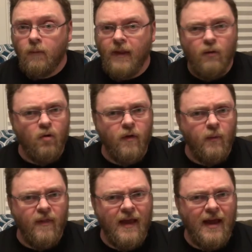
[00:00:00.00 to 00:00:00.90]
but that was only
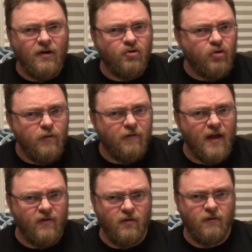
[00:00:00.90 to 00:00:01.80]
when they had two
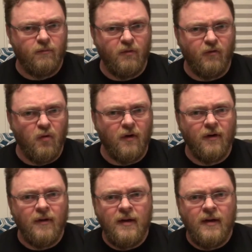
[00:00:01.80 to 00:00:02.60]
flavors before,